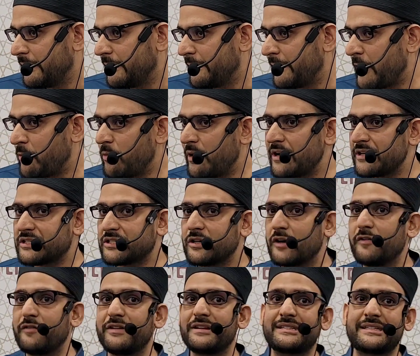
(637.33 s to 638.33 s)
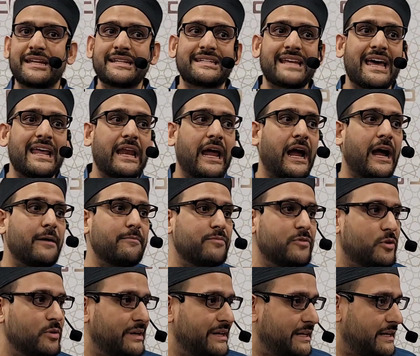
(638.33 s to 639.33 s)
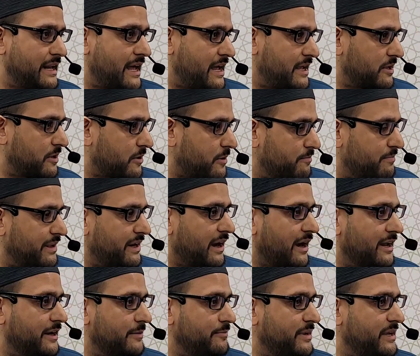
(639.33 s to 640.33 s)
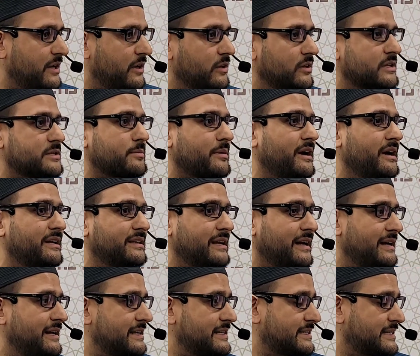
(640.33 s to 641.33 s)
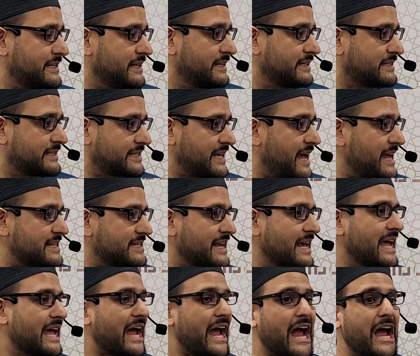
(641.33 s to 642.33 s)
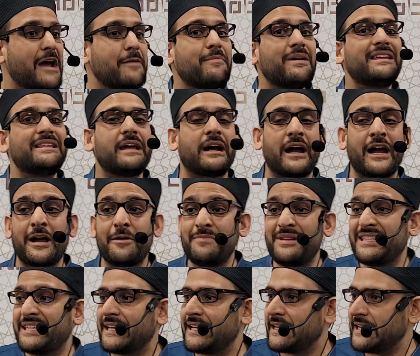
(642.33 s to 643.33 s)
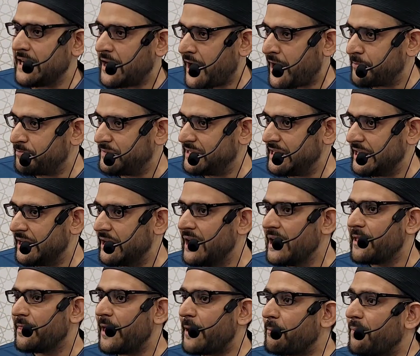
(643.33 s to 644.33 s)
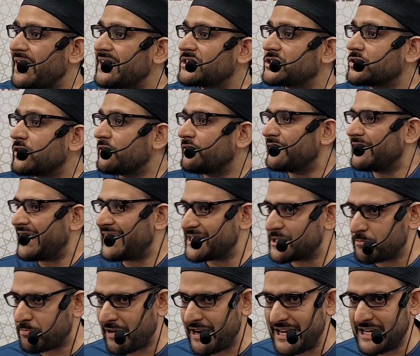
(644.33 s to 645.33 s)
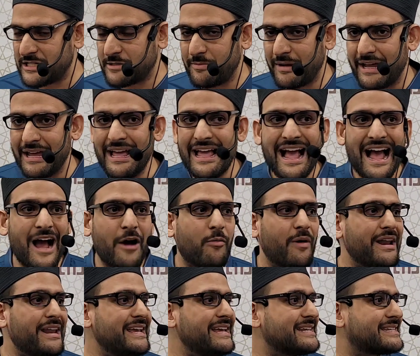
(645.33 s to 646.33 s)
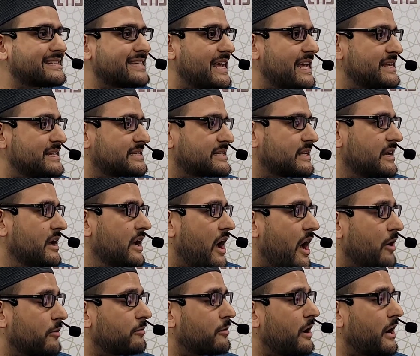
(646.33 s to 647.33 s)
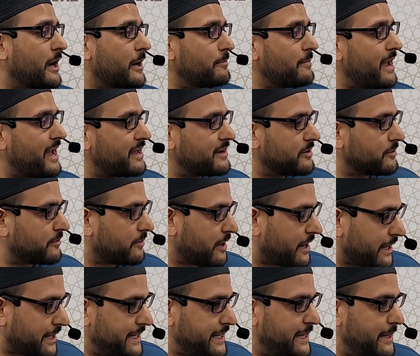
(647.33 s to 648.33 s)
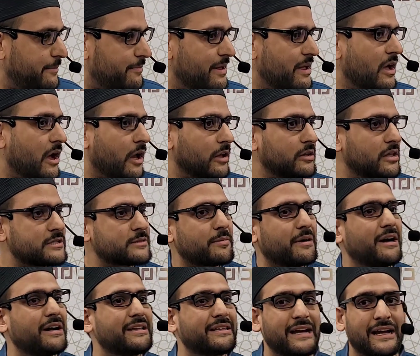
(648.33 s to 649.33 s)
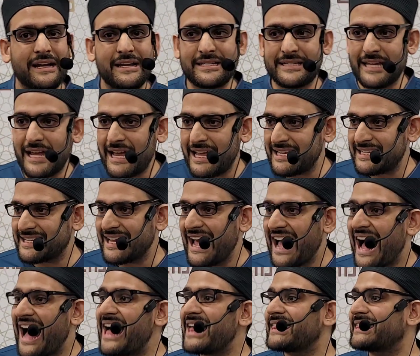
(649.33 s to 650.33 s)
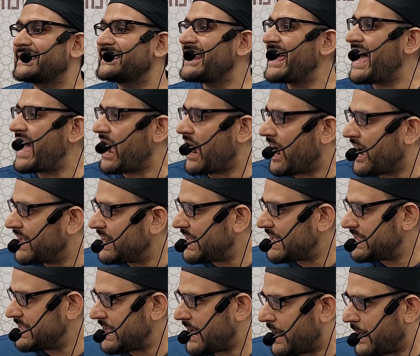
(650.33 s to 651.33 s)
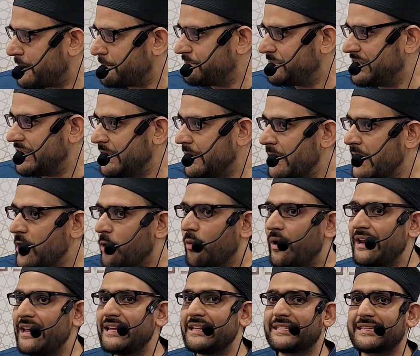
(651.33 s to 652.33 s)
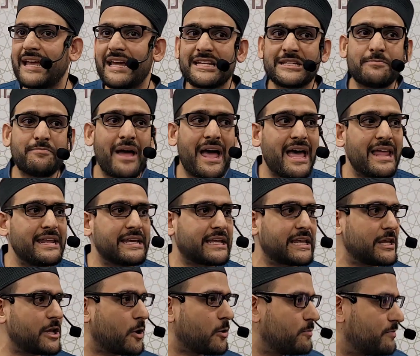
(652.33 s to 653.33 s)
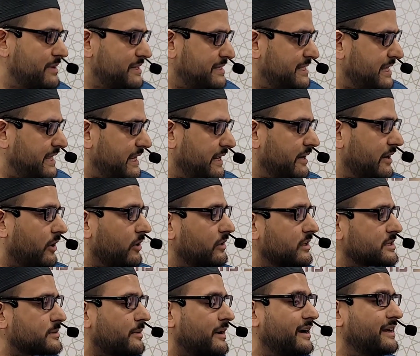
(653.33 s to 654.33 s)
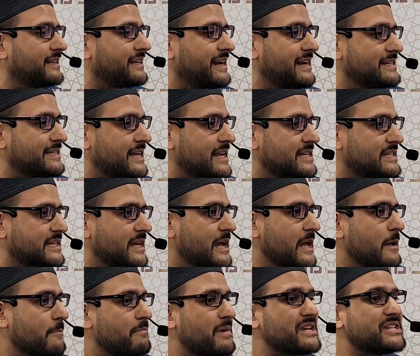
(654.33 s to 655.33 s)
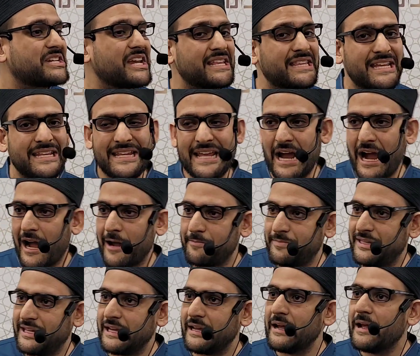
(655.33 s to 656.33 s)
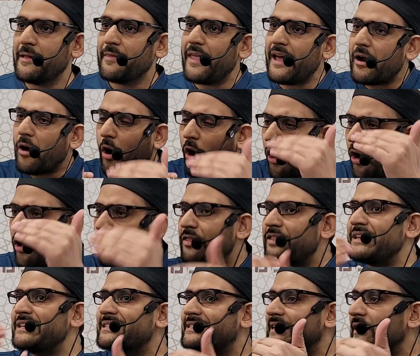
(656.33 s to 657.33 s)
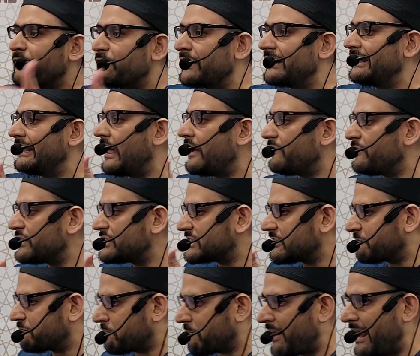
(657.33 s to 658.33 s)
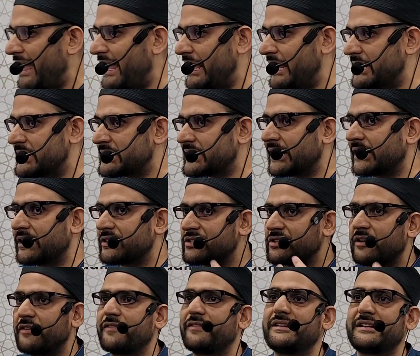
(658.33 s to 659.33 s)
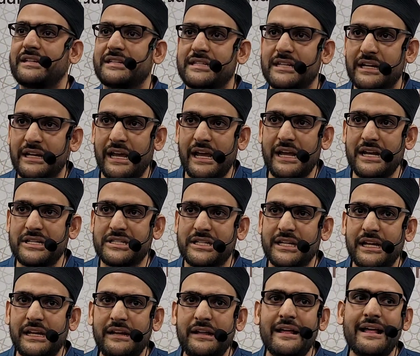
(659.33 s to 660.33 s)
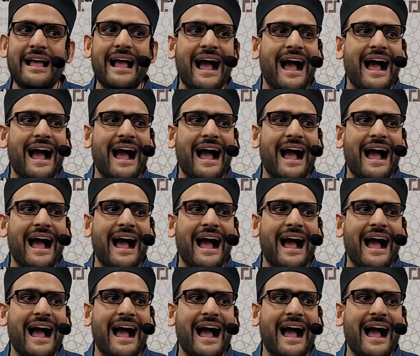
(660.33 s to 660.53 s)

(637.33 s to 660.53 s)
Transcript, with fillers: That when a servant says, Alhamdulillahi Rabbil Alameen, Allah subhanahu wa ta'ala says, Hamidani Abdi, that my servant has praised me. And when he says, Ar-Rahman Ar-Rahim, Allah subhanahu wa ta'ala says, Athna alayya abdi. When he says, Maliki yawmiddin, Allah subhanahu wa ta'ala says, Majadani abdi. That all these different levels of praise that the servant is engaged in.